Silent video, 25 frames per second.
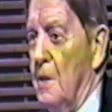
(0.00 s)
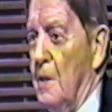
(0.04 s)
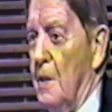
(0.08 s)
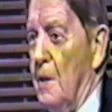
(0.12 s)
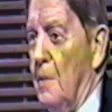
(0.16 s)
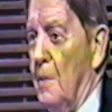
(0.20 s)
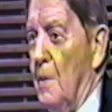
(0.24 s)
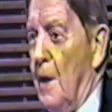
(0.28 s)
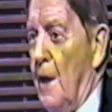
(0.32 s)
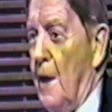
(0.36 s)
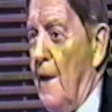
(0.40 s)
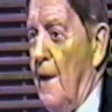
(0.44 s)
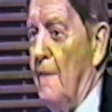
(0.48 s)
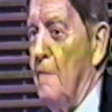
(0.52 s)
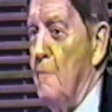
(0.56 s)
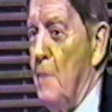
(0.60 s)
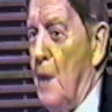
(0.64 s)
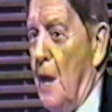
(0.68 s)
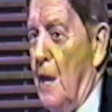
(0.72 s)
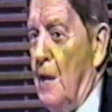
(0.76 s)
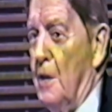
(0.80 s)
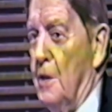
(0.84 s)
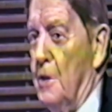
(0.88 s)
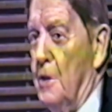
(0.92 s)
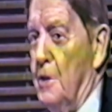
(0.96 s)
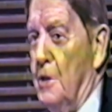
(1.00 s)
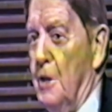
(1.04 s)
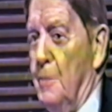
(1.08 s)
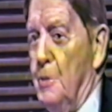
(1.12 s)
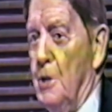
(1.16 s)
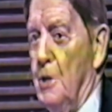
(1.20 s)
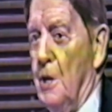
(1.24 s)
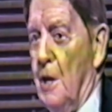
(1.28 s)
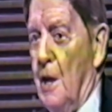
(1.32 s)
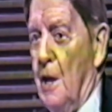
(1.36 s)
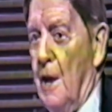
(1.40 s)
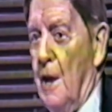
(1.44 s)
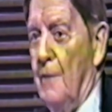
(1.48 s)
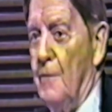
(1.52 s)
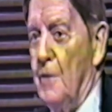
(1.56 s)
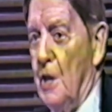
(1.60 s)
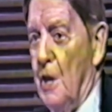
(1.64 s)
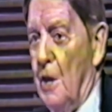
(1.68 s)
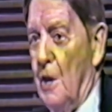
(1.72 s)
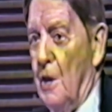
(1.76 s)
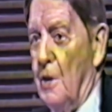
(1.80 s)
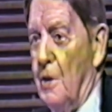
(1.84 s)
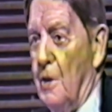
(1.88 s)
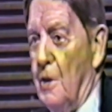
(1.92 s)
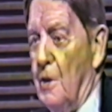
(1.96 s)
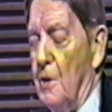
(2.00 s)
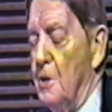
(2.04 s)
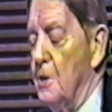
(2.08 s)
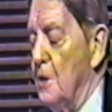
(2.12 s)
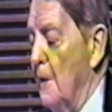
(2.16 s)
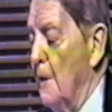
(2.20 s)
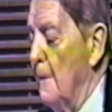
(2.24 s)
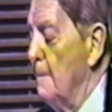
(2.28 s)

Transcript: They were half battleships and half carriers.